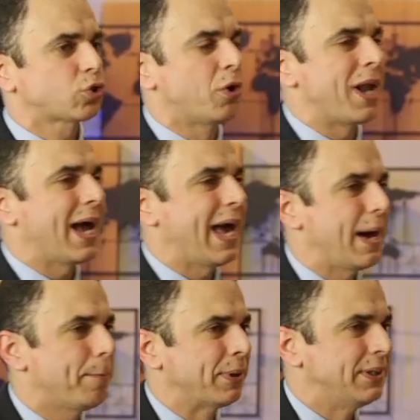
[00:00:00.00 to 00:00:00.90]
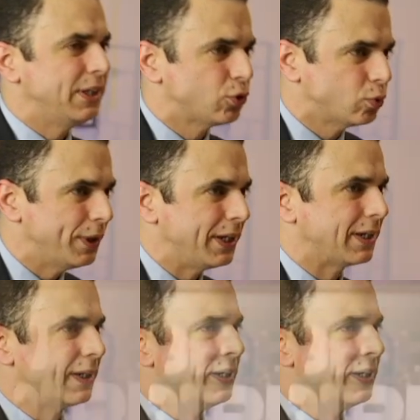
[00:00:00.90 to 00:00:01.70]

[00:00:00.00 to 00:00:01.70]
going to happen this week